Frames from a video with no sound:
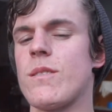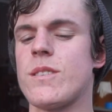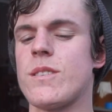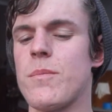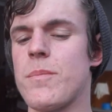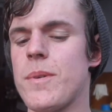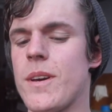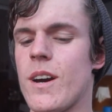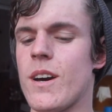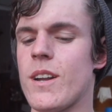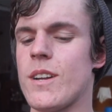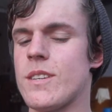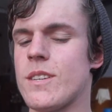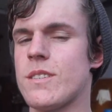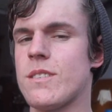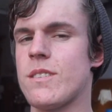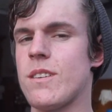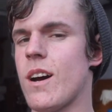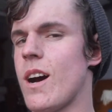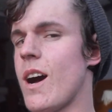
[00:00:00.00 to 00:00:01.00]
to be
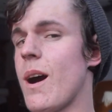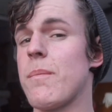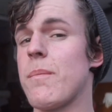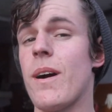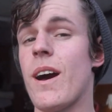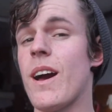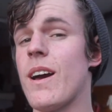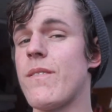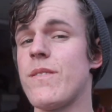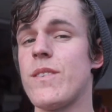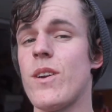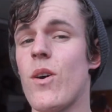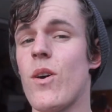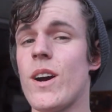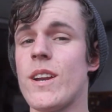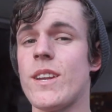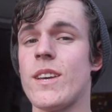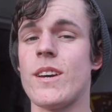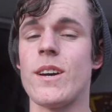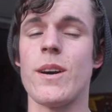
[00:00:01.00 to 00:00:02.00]
honest. I'm, i have no
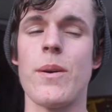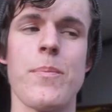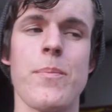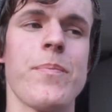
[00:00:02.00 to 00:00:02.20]
idea.